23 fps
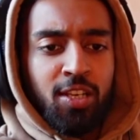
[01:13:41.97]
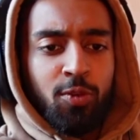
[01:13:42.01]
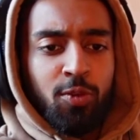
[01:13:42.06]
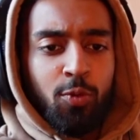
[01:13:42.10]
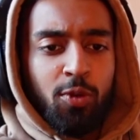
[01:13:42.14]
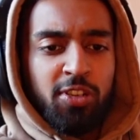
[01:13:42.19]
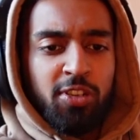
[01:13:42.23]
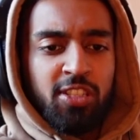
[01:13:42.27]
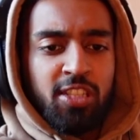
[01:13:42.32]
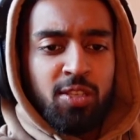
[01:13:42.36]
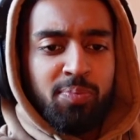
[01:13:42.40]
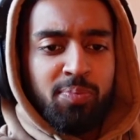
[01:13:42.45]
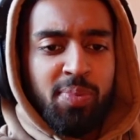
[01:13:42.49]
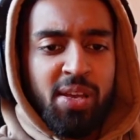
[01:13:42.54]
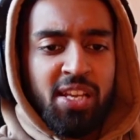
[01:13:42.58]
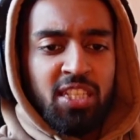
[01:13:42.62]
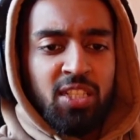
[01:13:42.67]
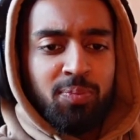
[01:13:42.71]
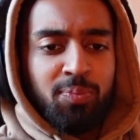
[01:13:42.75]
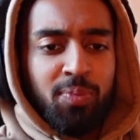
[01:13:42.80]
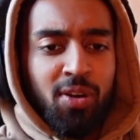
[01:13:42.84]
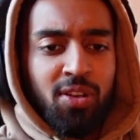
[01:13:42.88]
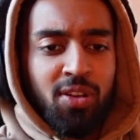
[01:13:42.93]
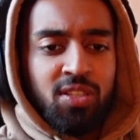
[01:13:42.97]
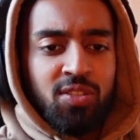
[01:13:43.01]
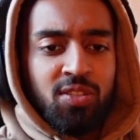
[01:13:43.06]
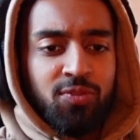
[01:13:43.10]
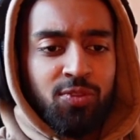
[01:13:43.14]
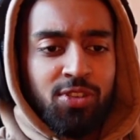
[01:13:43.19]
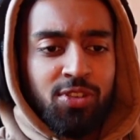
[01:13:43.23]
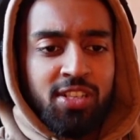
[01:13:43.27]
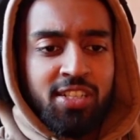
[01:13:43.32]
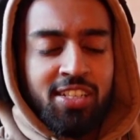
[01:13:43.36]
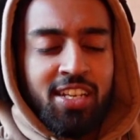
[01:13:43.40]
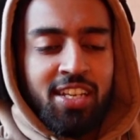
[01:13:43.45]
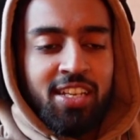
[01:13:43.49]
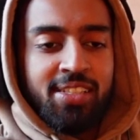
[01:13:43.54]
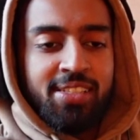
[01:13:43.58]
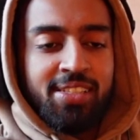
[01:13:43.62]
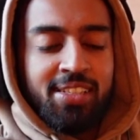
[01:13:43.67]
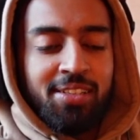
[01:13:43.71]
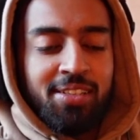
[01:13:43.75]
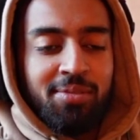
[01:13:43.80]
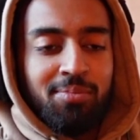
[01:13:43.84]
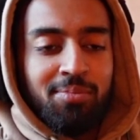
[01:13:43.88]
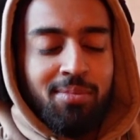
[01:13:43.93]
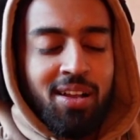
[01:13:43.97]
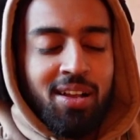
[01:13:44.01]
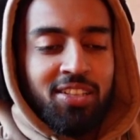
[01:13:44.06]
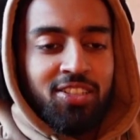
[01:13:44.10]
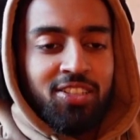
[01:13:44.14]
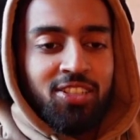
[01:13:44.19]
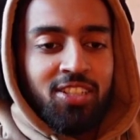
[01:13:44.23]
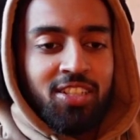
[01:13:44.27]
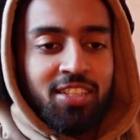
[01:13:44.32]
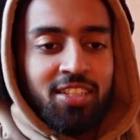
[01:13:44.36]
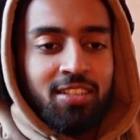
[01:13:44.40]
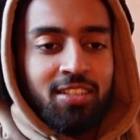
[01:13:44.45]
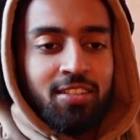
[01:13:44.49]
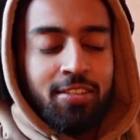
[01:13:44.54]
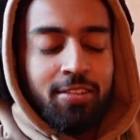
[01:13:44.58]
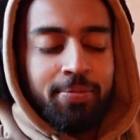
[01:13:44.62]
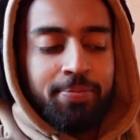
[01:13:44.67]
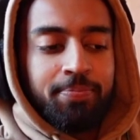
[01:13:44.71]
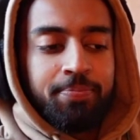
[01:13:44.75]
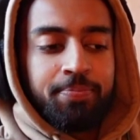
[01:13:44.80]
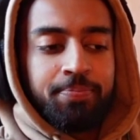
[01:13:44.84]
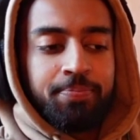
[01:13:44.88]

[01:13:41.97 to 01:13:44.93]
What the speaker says: Where's the best spot for a date in Manchester?